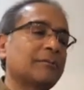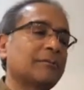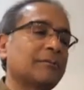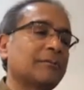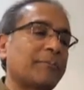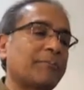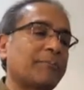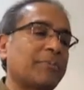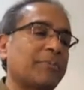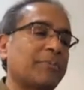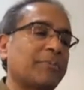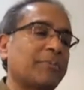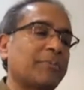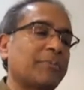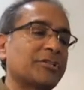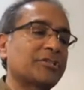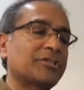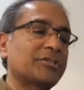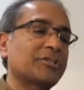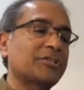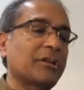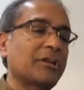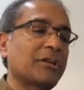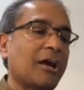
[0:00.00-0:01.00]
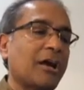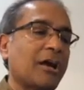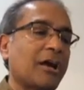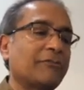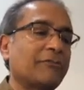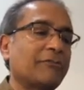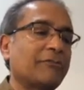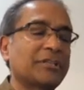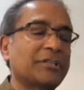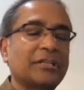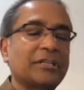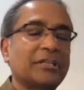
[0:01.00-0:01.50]
replication
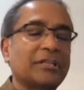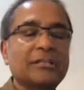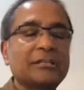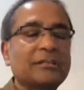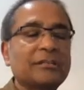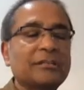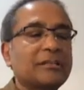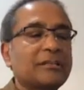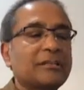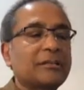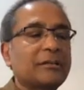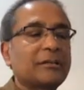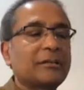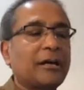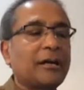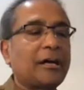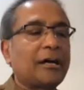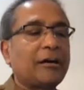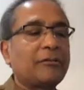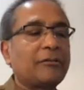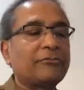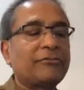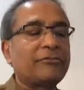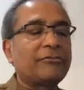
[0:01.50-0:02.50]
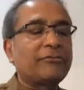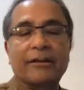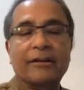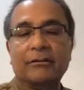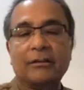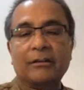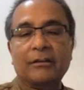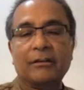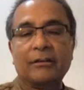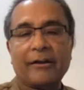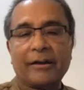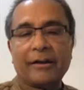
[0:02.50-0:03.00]
of the
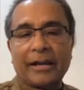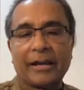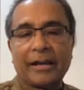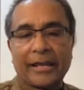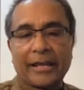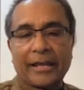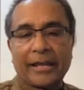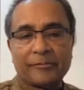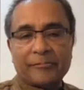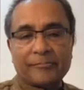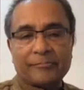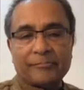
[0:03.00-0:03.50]
viral RNA.